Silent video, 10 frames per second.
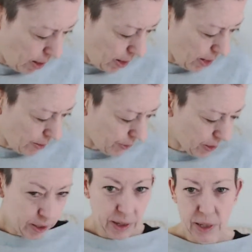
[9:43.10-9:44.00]
I have
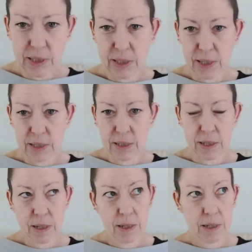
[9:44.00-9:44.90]
decided,
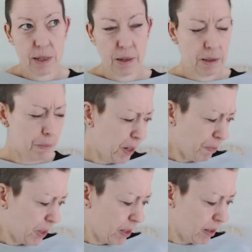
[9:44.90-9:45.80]
I might
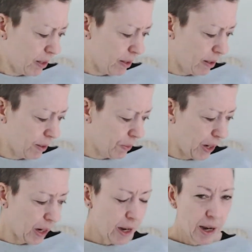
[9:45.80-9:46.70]
have mentioned this last
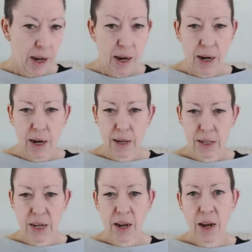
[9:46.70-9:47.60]
week.
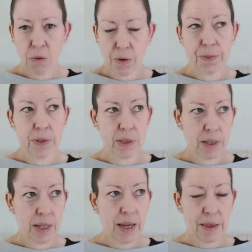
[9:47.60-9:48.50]
You know how often
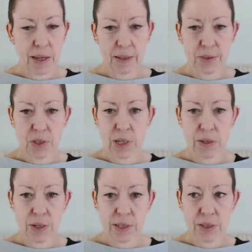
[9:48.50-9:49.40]
you get things, you
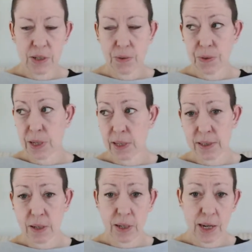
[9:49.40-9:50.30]
go to list it and you think
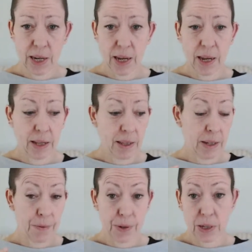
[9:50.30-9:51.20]
it's okay, and
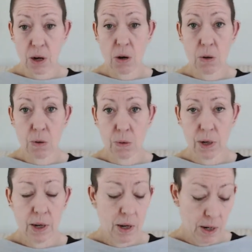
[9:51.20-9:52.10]
then you find a
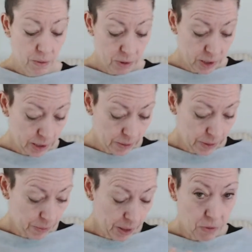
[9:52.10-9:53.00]
hole, or I do
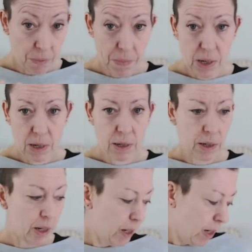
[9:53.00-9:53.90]
anyway, or a
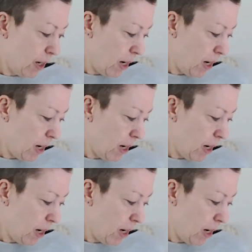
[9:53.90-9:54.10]
mark.